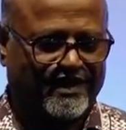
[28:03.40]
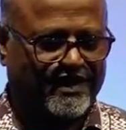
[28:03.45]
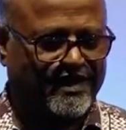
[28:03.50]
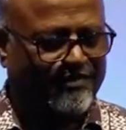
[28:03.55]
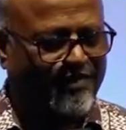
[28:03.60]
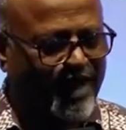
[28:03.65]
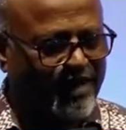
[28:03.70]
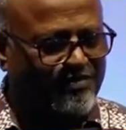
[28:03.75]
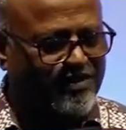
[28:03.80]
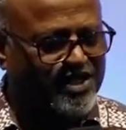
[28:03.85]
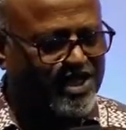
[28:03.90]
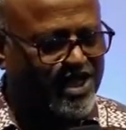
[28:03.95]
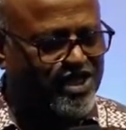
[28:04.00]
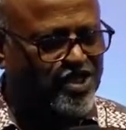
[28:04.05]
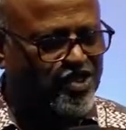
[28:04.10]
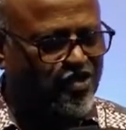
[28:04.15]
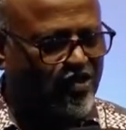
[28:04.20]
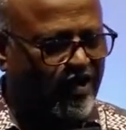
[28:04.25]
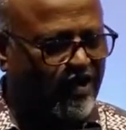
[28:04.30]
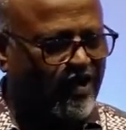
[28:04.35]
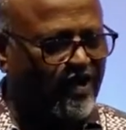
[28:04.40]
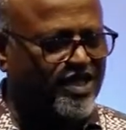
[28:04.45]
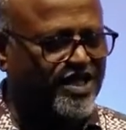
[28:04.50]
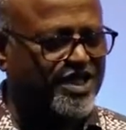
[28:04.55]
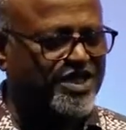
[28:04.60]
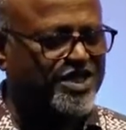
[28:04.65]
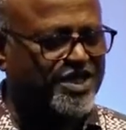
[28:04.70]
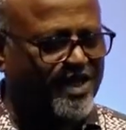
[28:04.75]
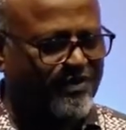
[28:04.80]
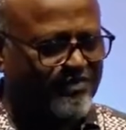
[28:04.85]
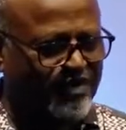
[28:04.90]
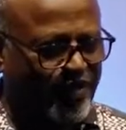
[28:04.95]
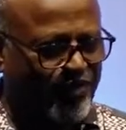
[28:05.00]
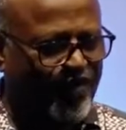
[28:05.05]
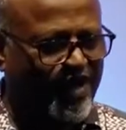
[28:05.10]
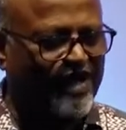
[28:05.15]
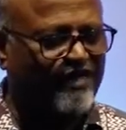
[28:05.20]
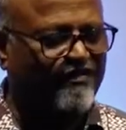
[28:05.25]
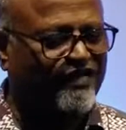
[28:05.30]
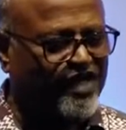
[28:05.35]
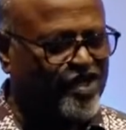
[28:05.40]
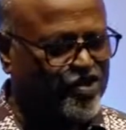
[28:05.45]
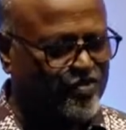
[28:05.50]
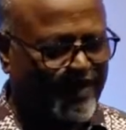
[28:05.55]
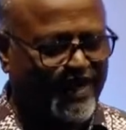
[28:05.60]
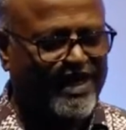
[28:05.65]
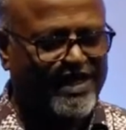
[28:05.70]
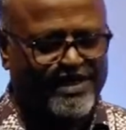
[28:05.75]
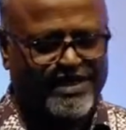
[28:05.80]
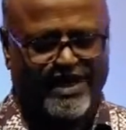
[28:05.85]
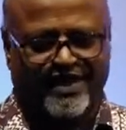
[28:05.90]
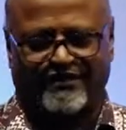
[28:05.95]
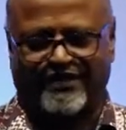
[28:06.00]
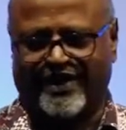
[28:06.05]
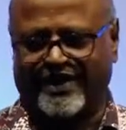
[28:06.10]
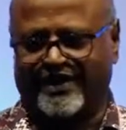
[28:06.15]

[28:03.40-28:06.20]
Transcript: The Bible says in Colossians chapter 1 verse 27.